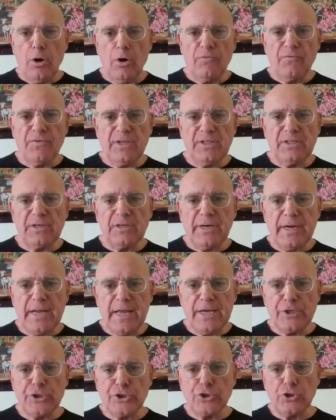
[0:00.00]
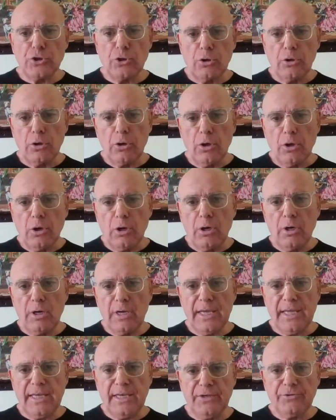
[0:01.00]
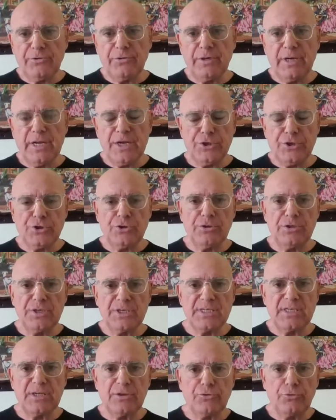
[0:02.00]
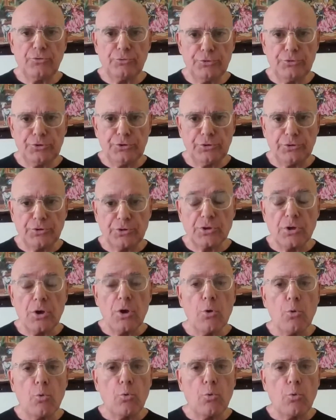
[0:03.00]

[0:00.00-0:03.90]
of international law and international institutions,